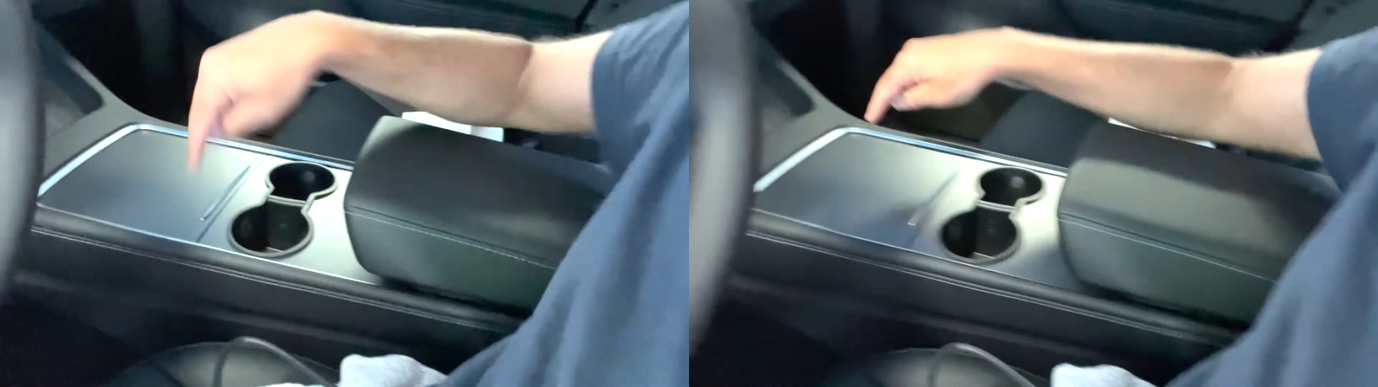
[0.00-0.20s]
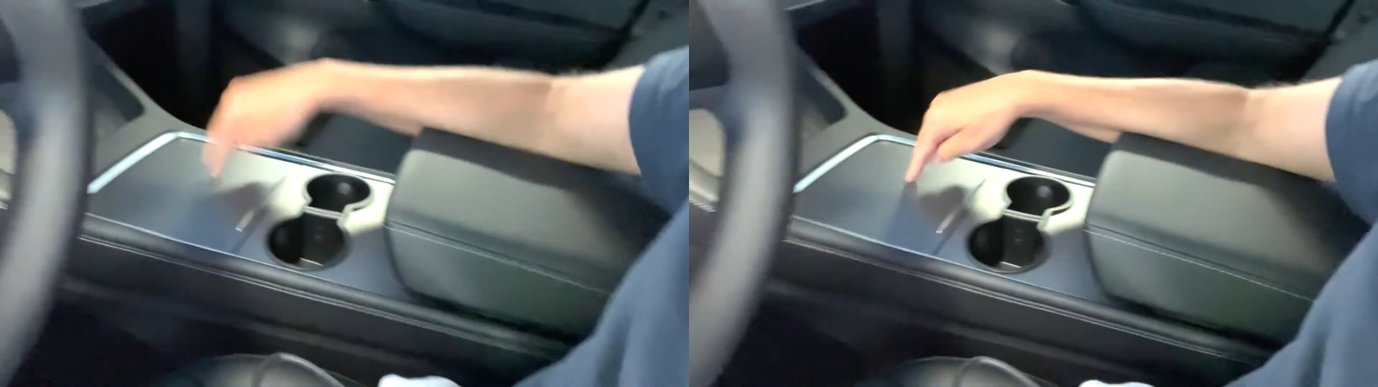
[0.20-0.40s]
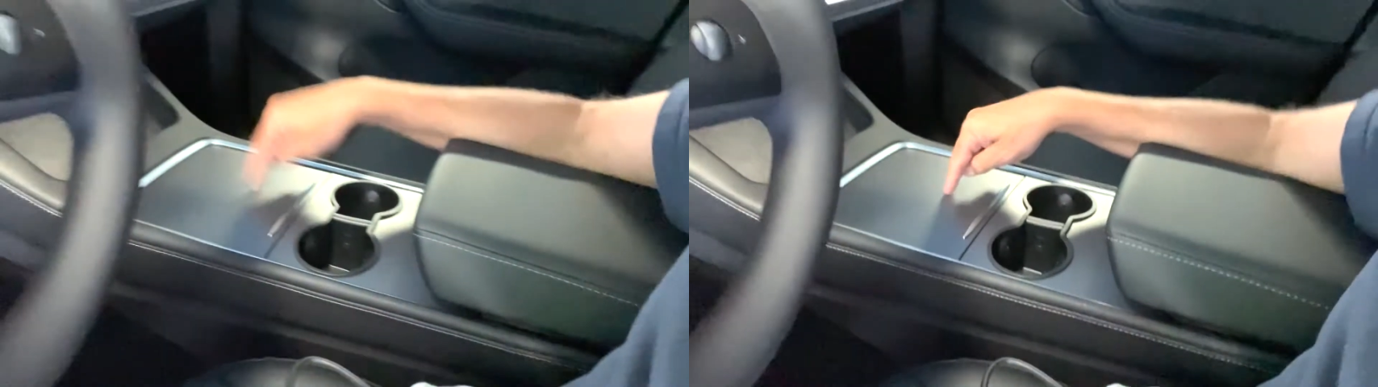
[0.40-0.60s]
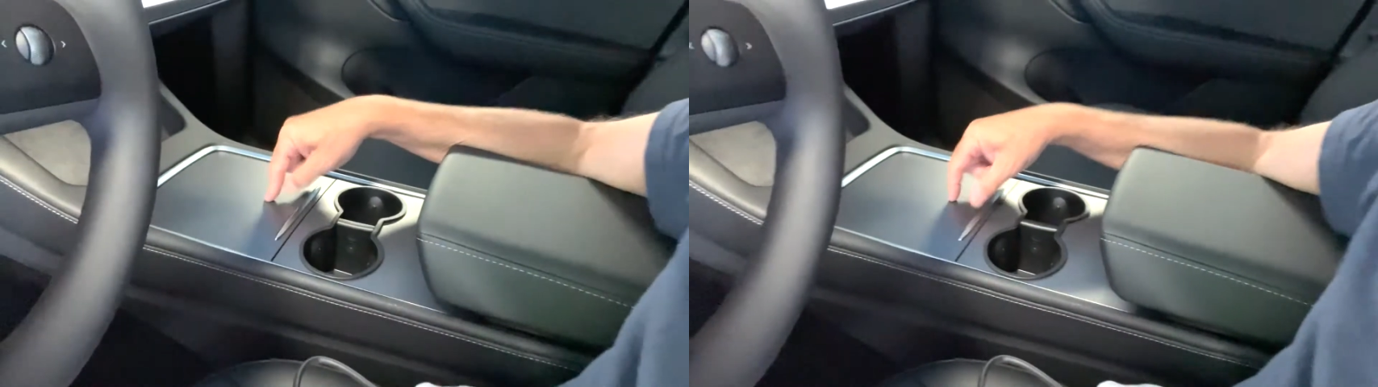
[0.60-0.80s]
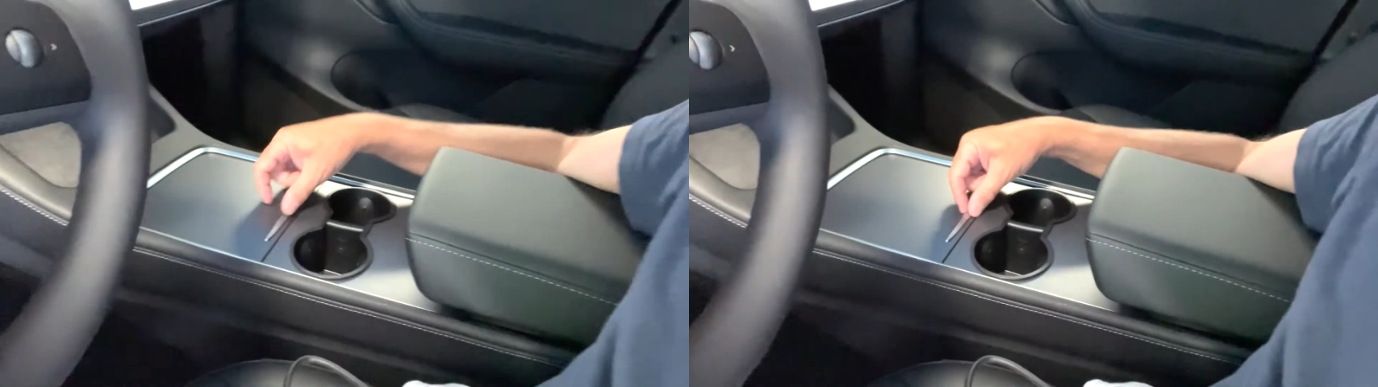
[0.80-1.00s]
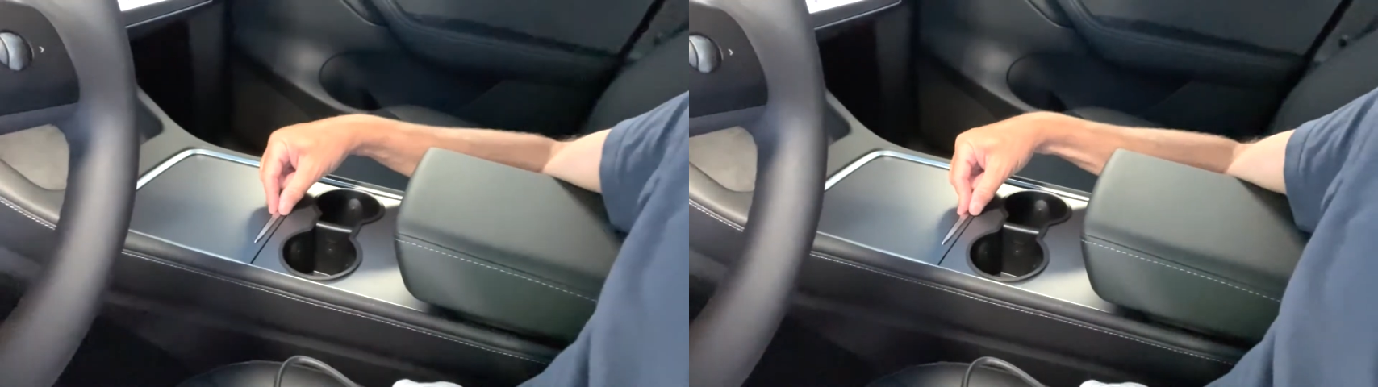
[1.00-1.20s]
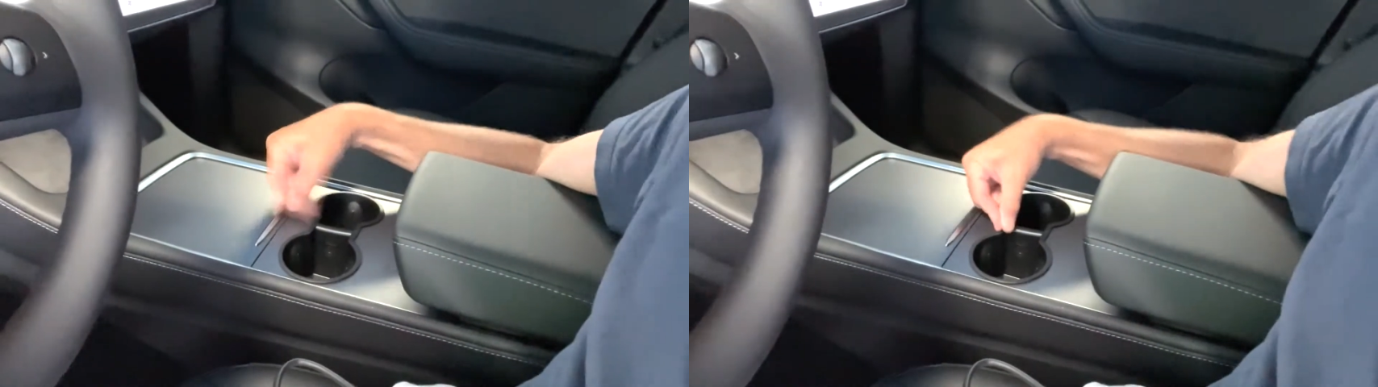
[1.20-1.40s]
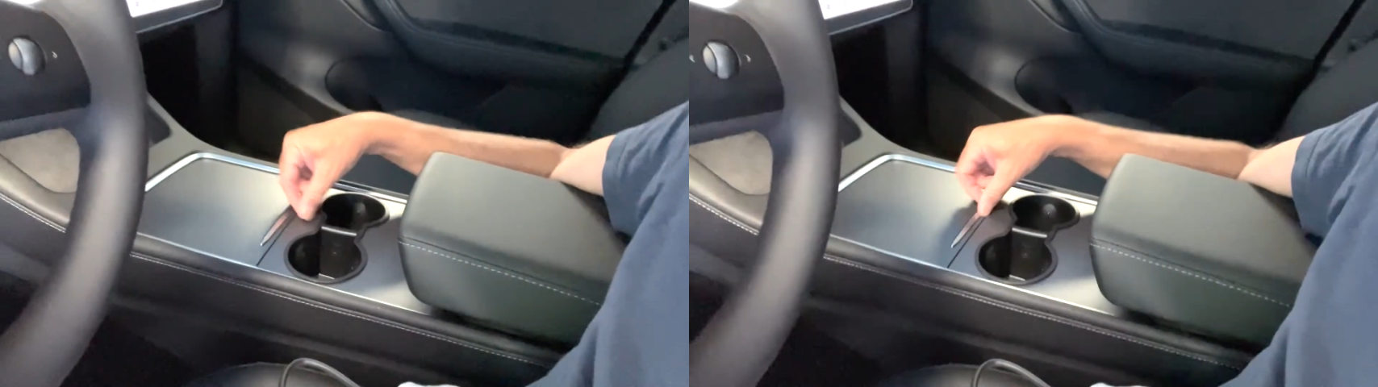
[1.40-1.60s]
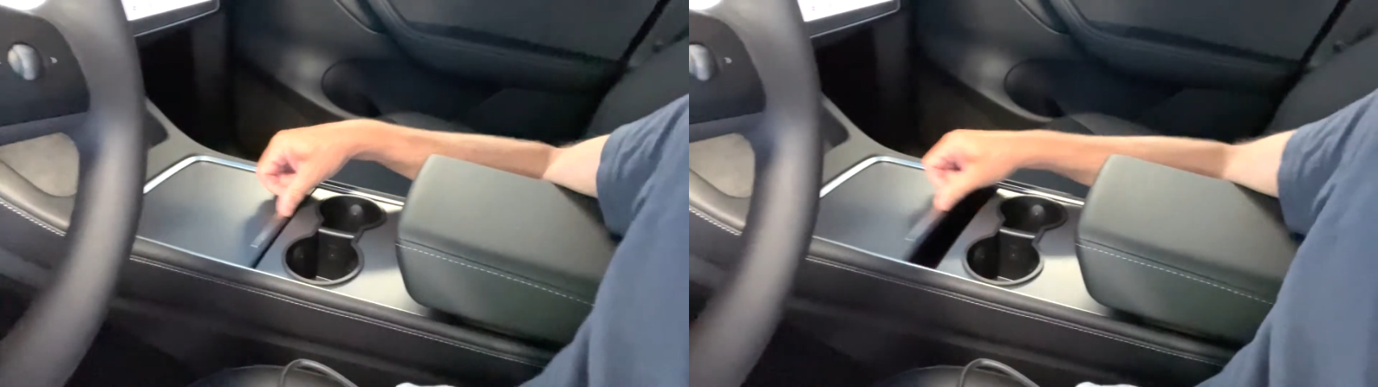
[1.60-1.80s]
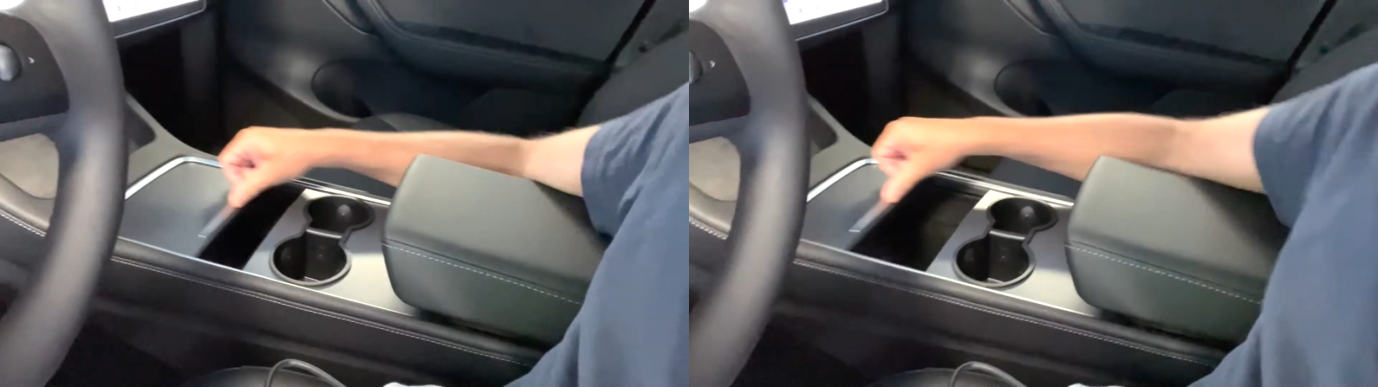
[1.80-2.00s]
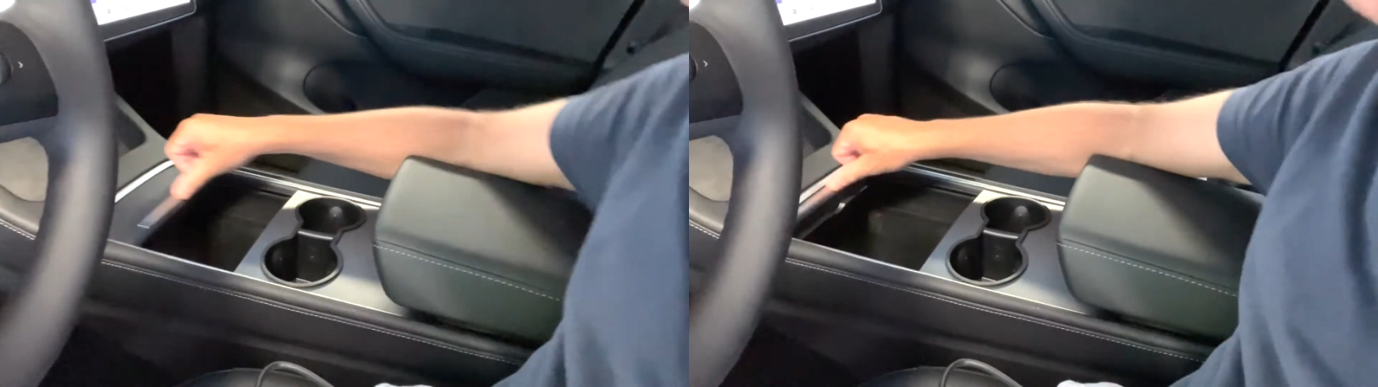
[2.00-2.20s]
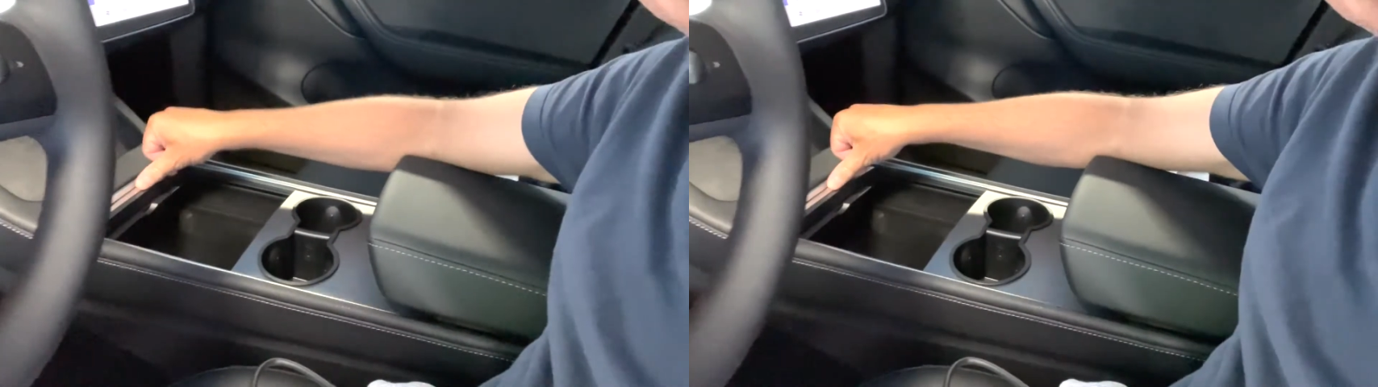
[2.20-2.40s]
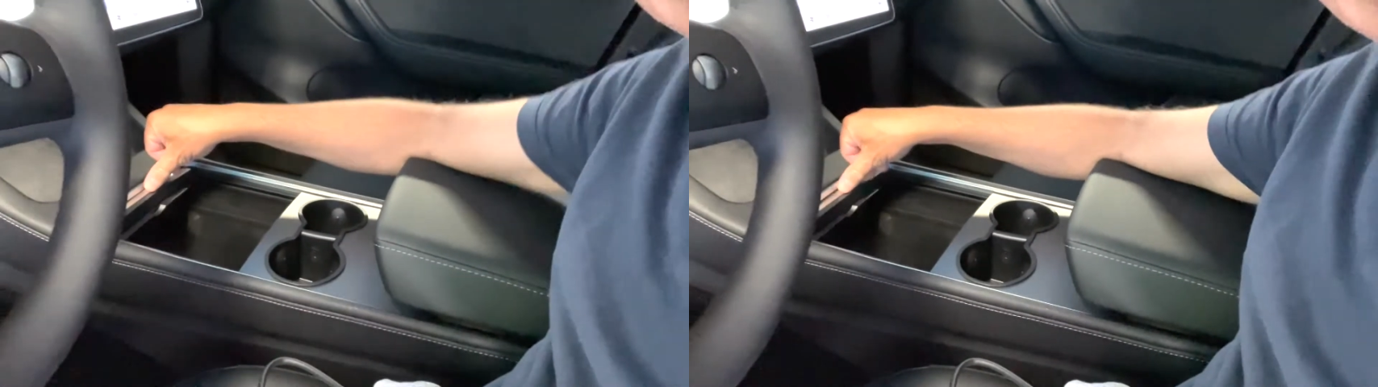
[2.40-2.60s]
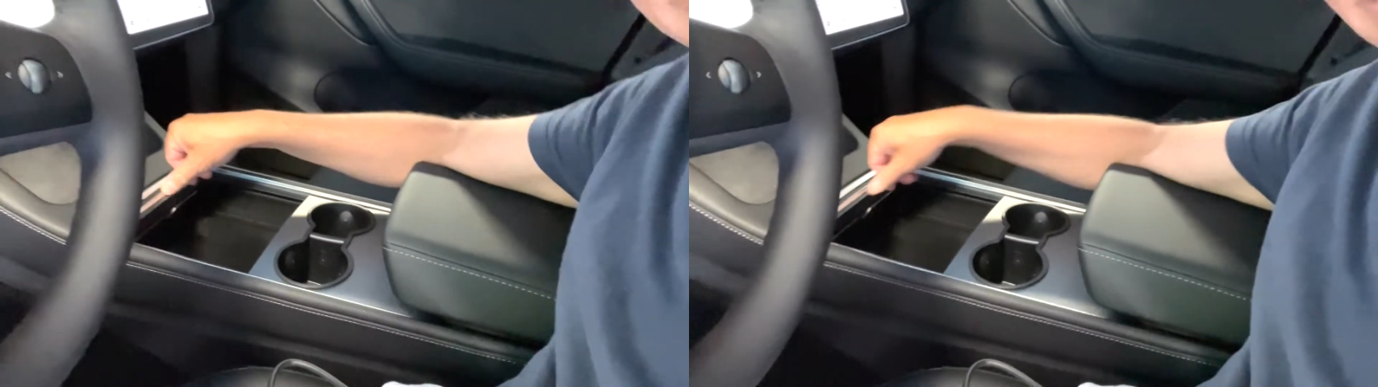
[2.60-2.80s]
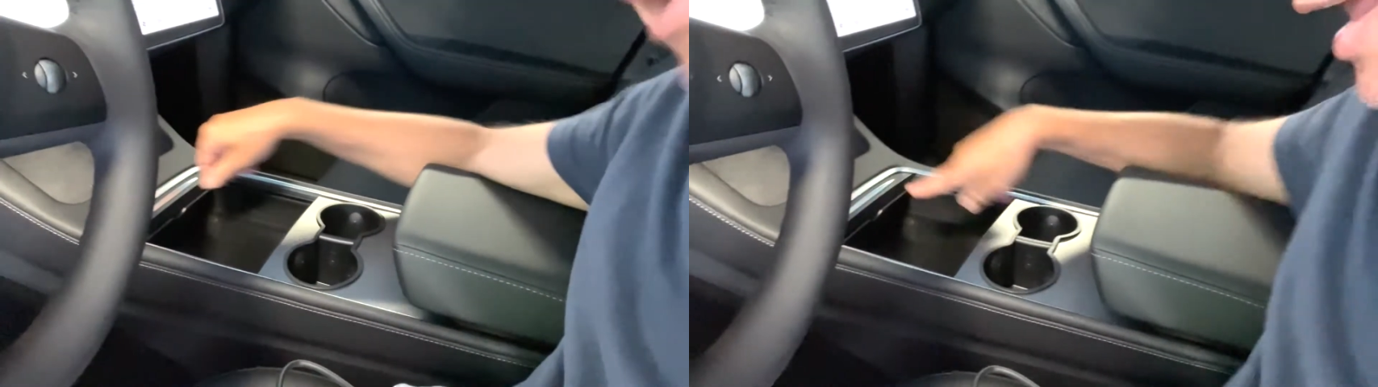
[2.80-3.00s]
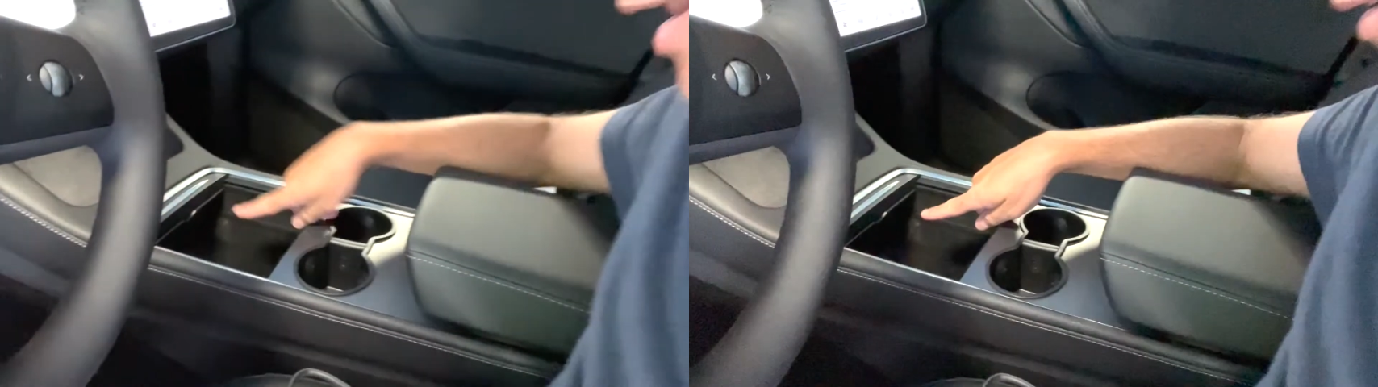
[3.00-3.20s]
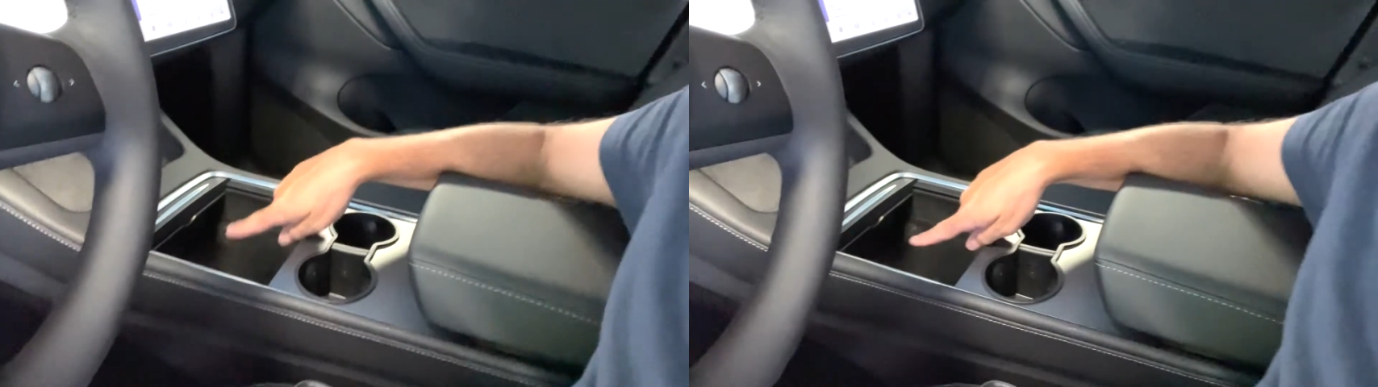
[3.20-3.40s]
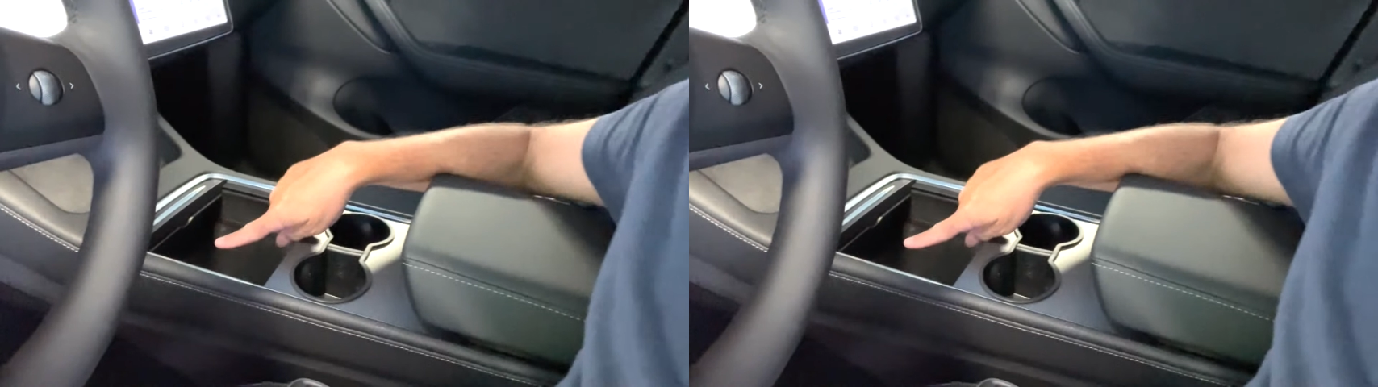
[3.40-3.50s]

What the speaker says: No face is visible, so there are no lips to read.